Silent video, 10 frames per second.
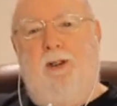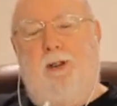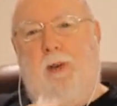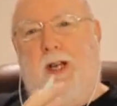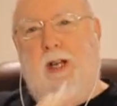
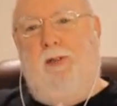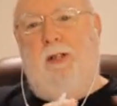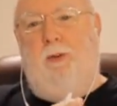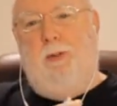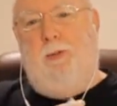by shoving
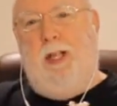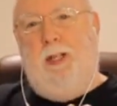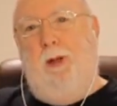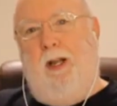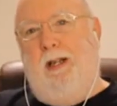the
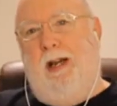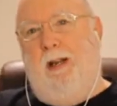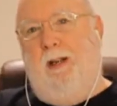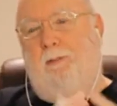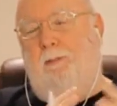responsibility
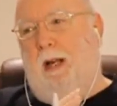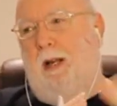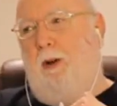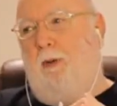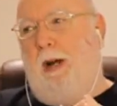down to middle
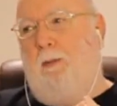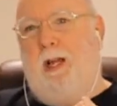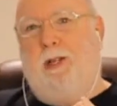and lower income Alaska